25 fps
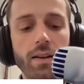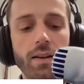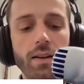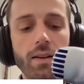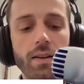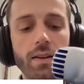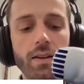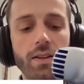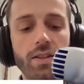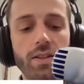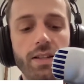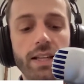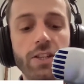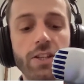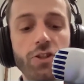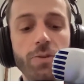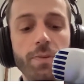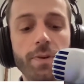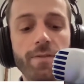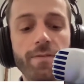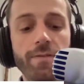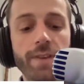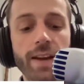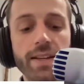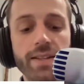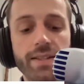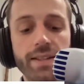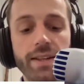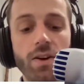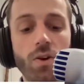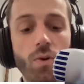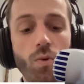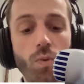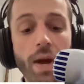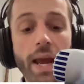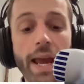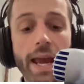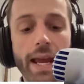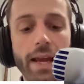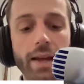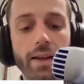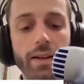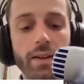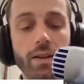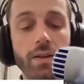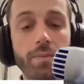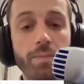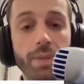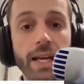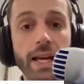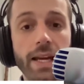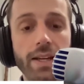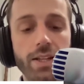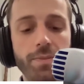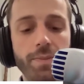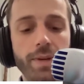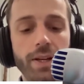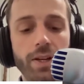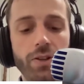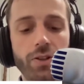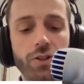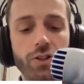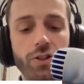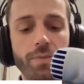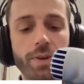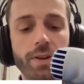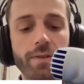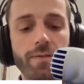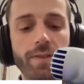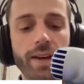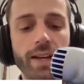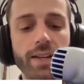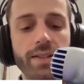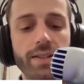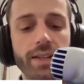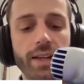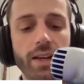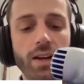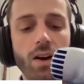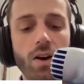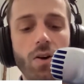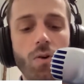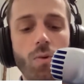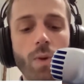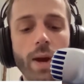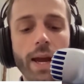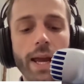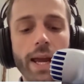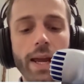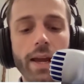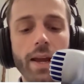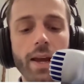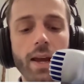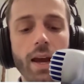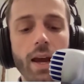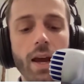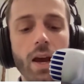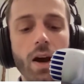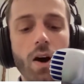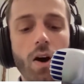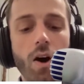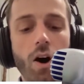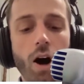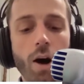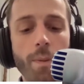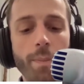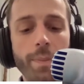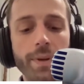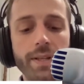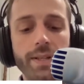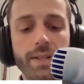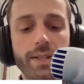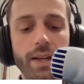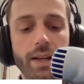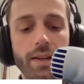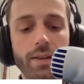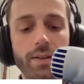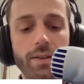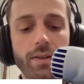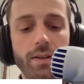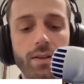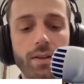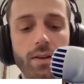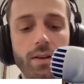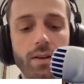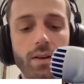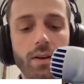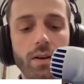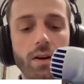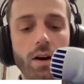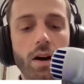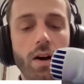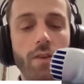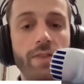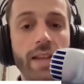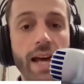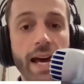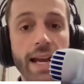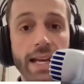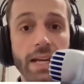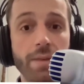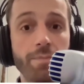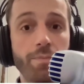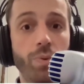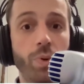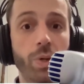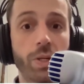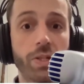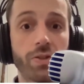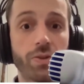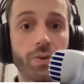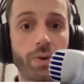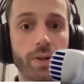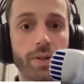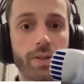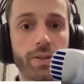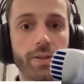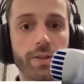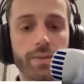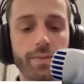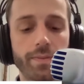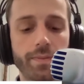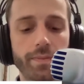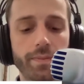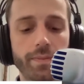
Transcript: they should be facing away, the PA speakers should be facing away opposite of that input source.